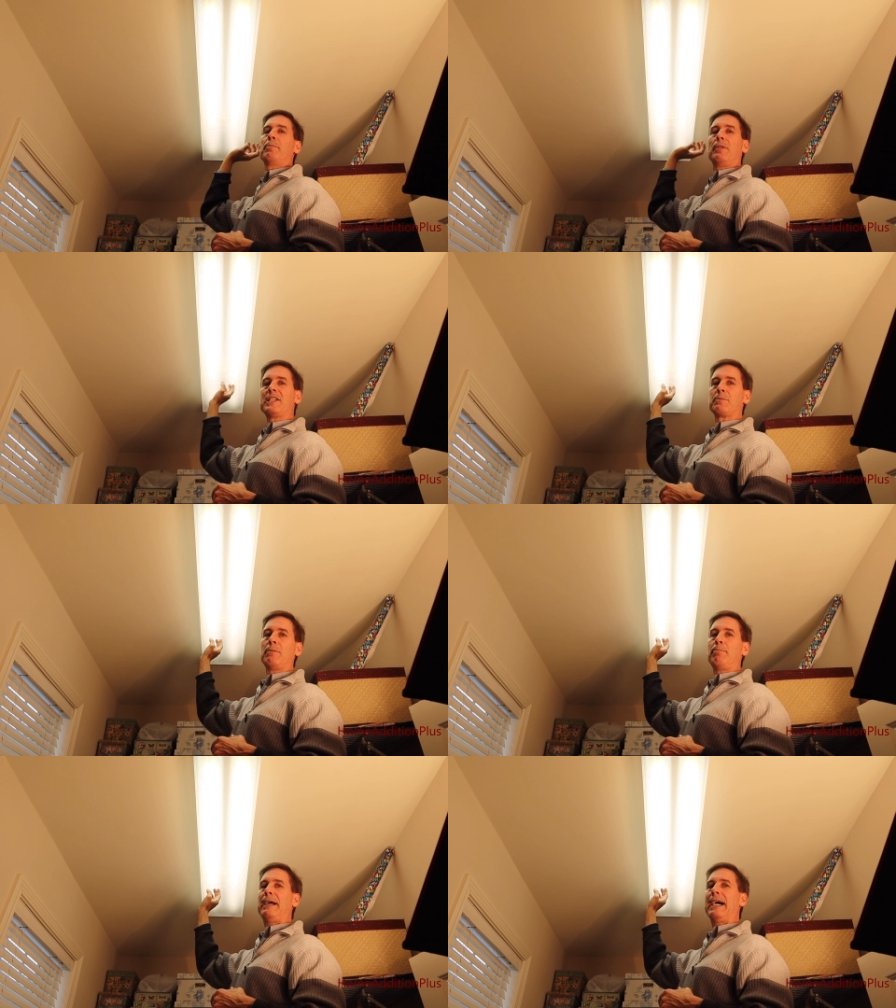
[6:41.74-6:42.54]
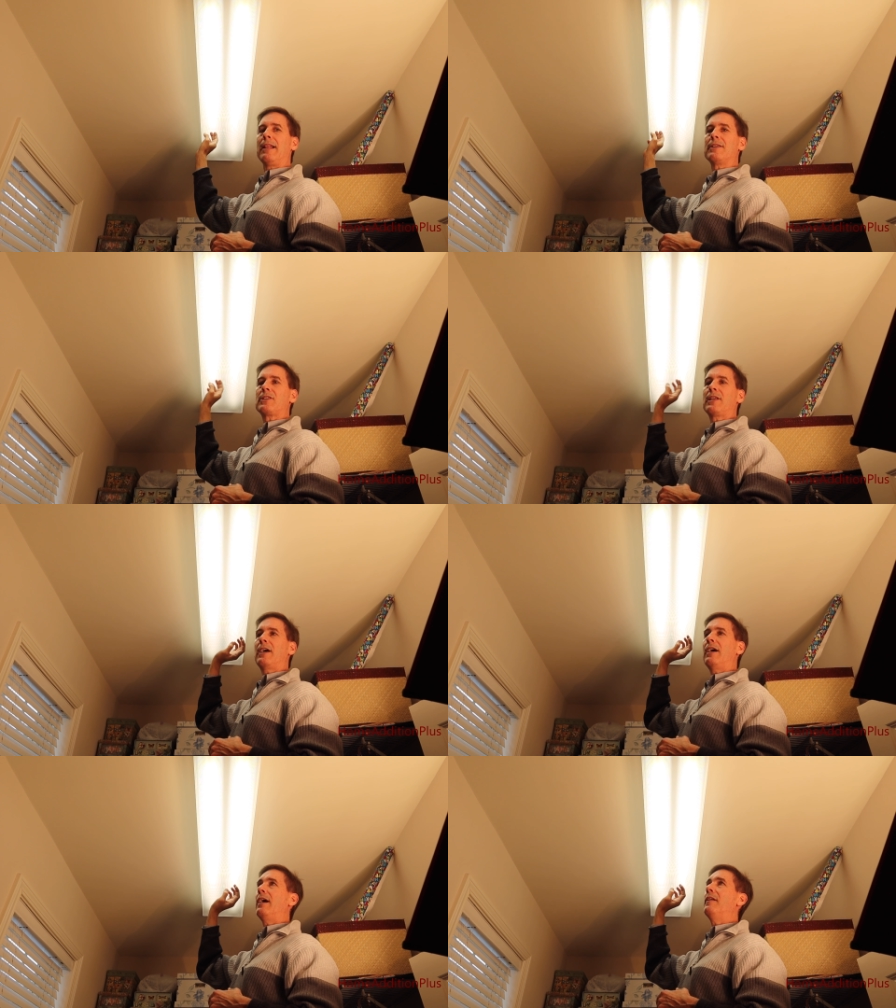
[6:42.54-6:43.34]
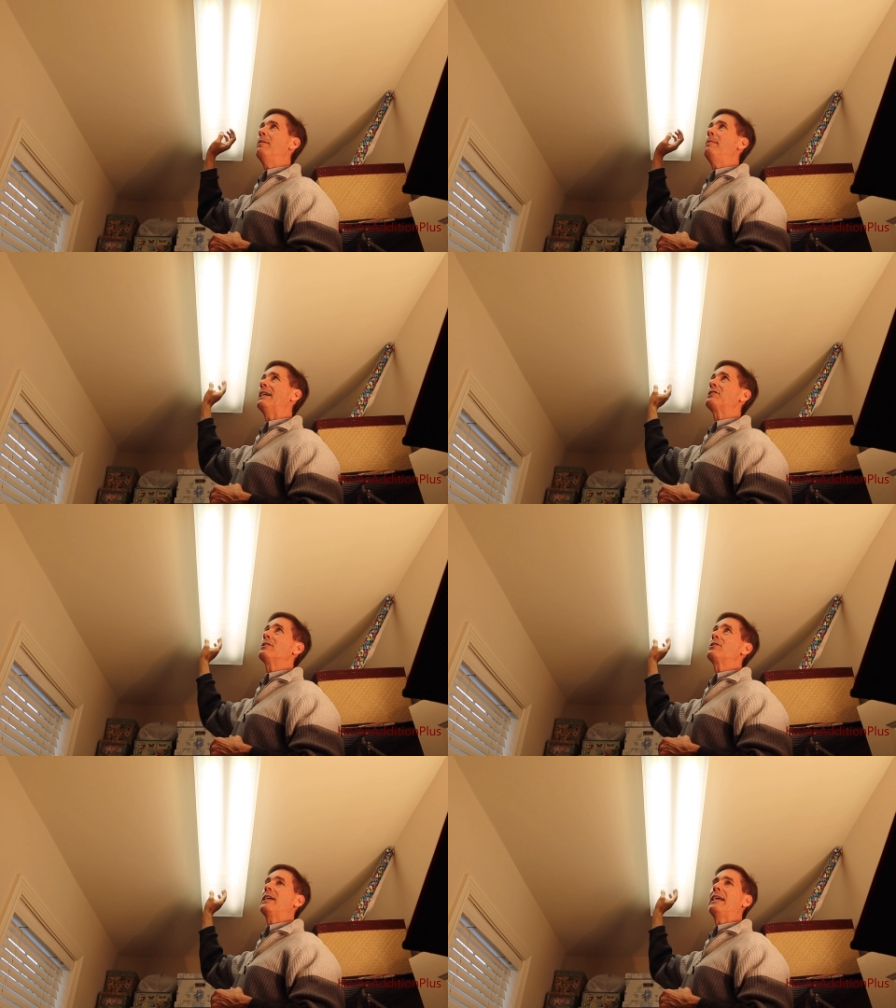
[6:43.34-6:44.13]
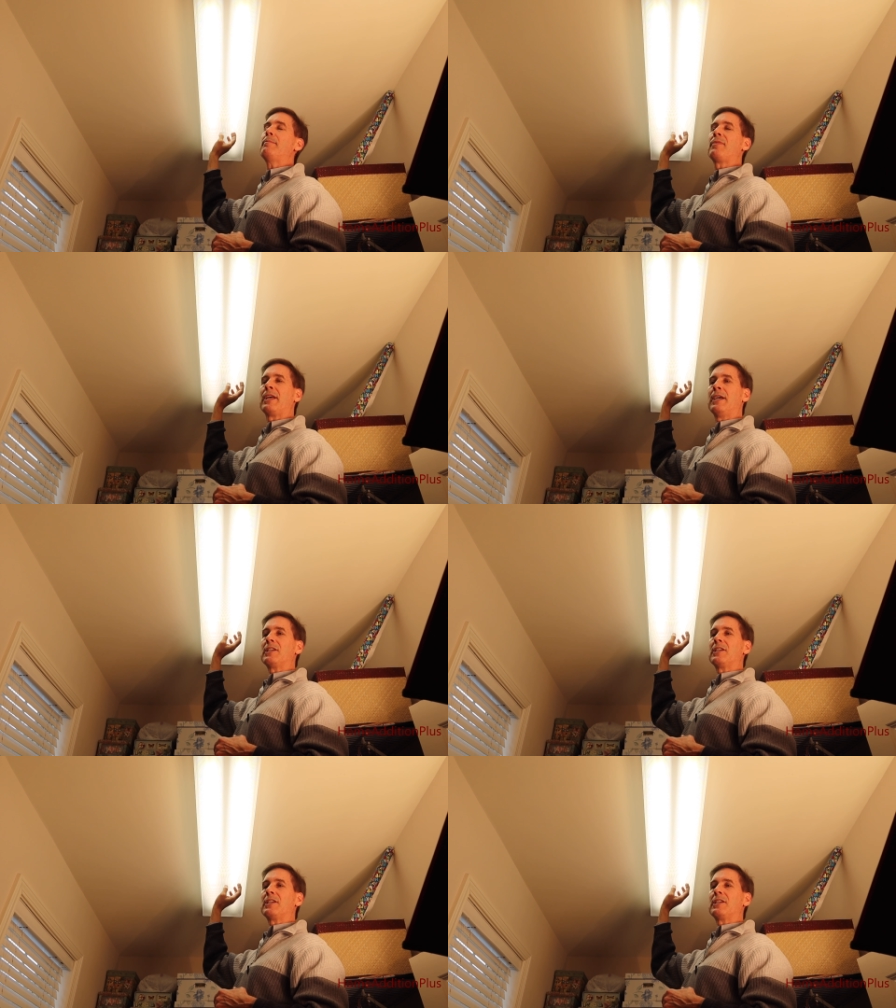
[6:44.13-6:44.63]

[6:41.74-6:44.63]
a replacement ballast that matched the same